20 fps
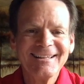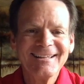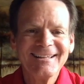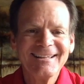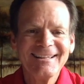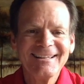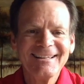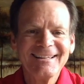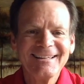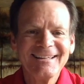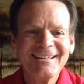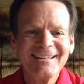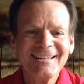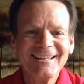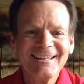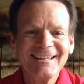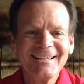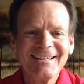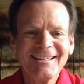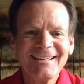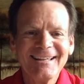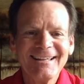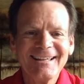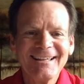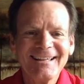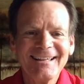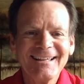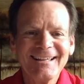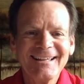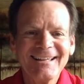
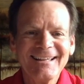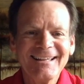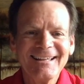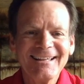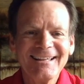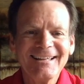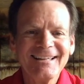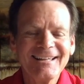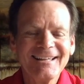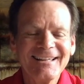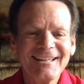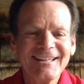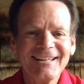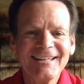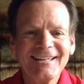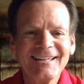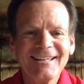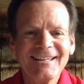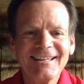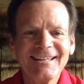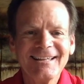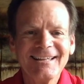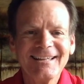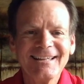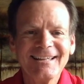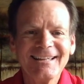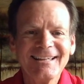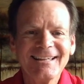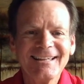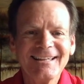
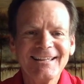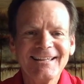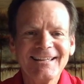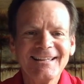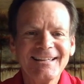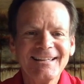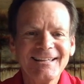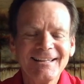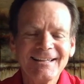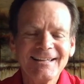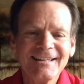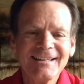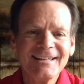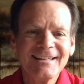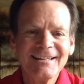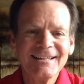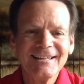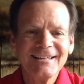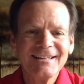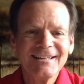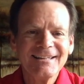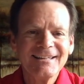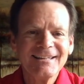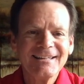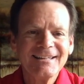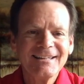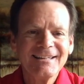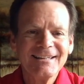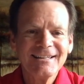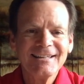
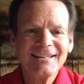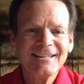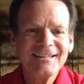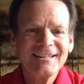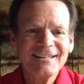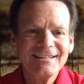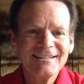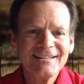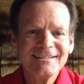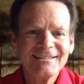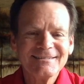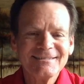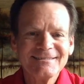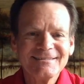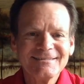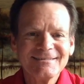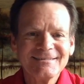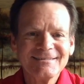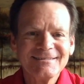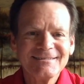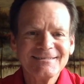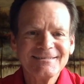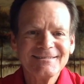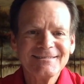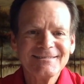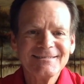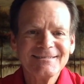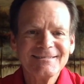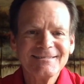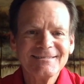
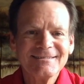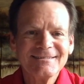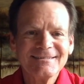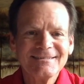This person isn't speaking.